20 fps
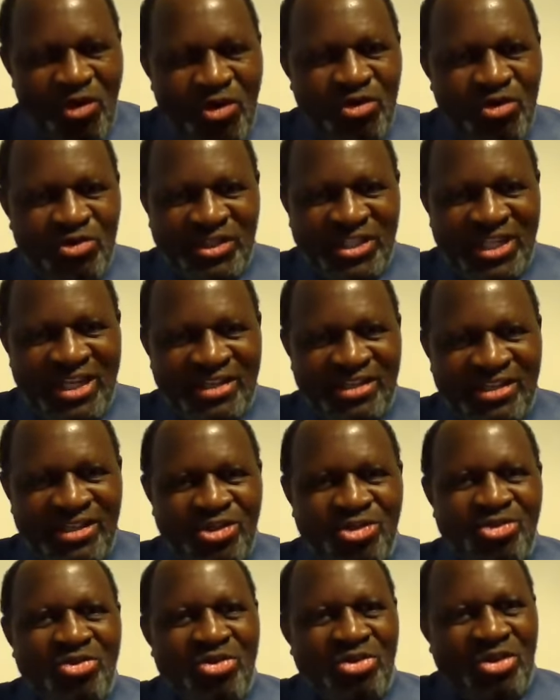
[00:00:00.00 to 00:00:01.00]
calls us
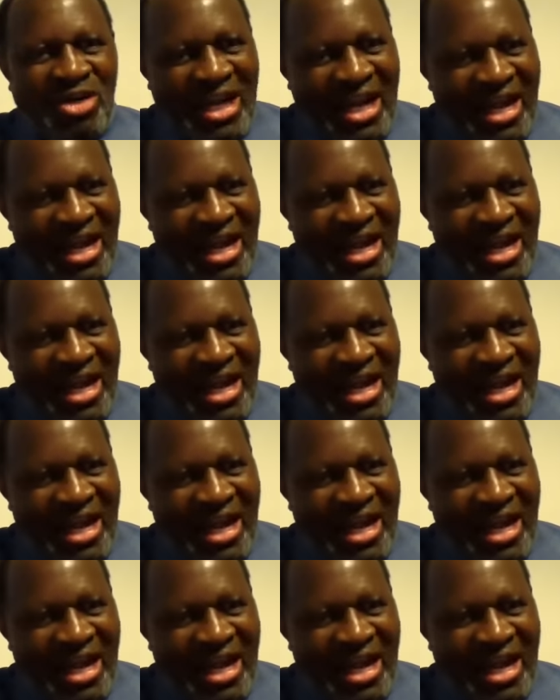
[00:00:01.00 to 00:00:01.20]
to